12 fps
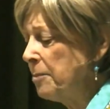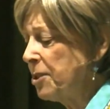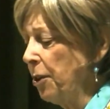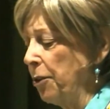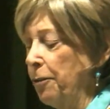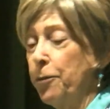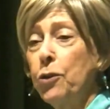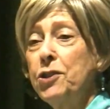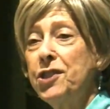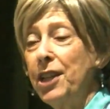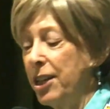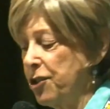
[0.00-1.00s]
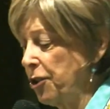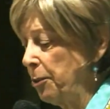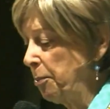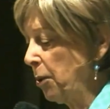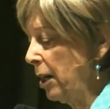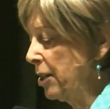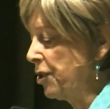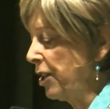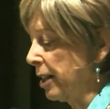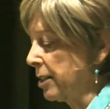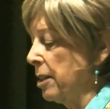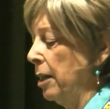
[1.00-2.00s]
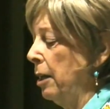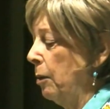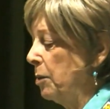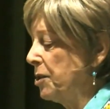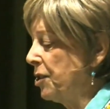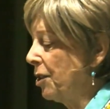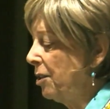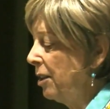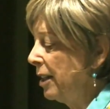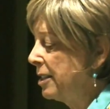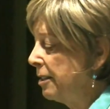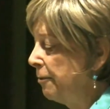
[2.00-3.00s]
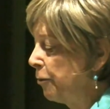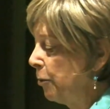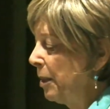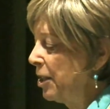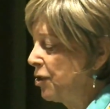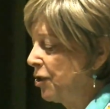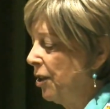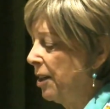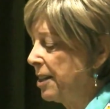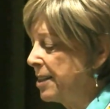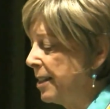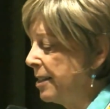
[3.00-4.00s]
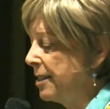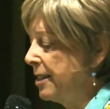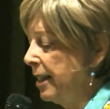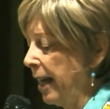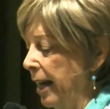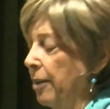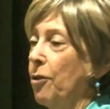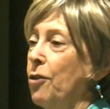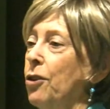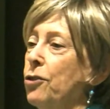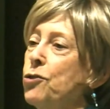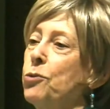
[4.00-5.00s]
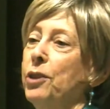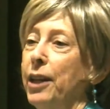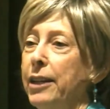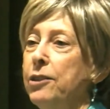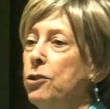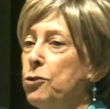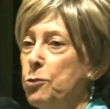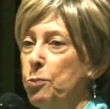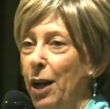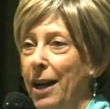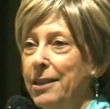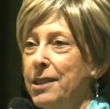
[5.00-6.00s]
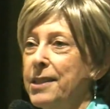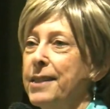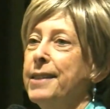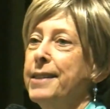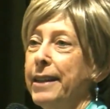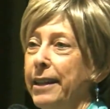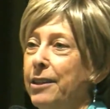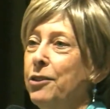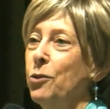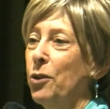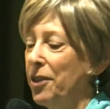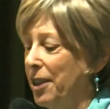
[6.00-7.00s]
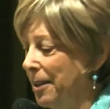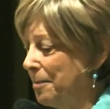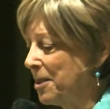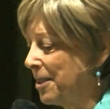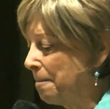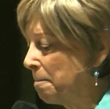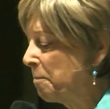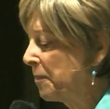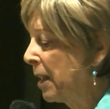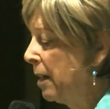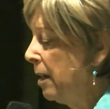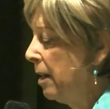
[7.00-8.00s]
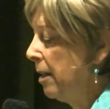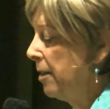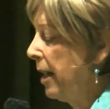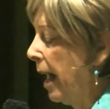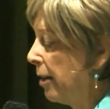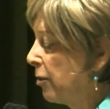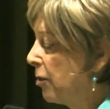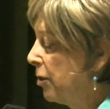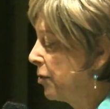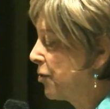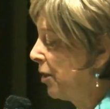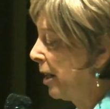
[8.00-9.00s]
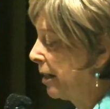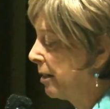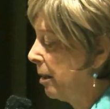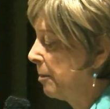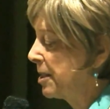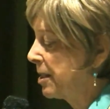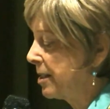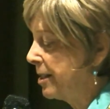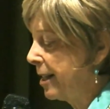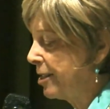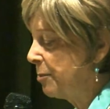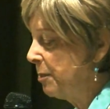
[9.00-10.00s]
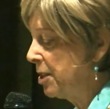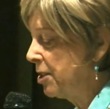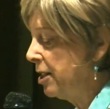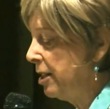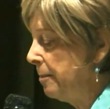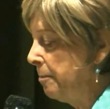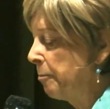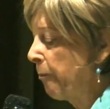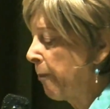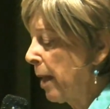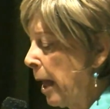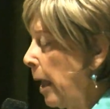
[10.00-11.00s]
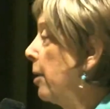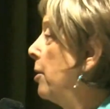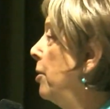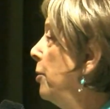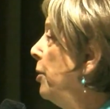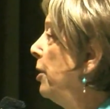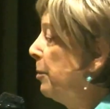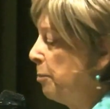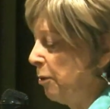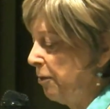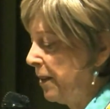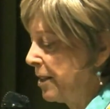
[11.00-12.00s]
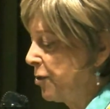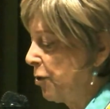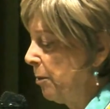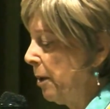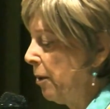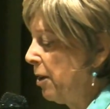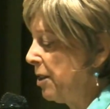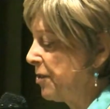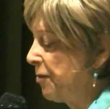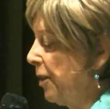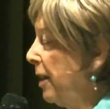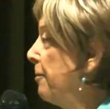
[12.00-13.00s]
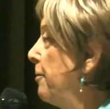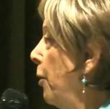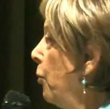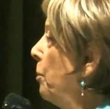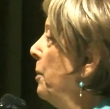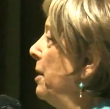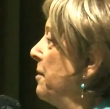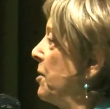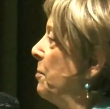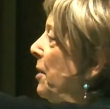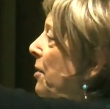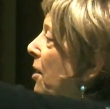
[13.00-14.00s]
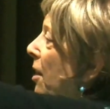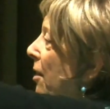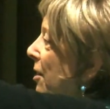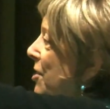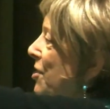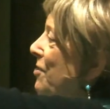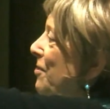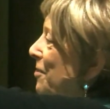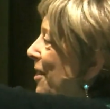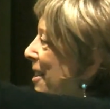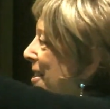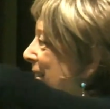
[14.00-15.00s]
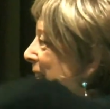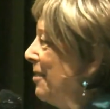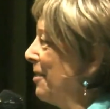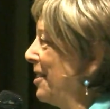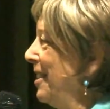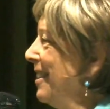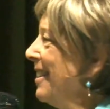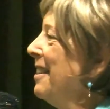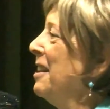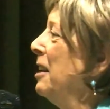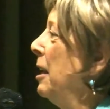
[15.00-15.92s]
So the first stage of the project was to collect information on existing agricultural land use practices in Northampton. The Agricultural Economics Assessment Team included Professor Emeritus Fran Volkman of Smith College. Fran is over here.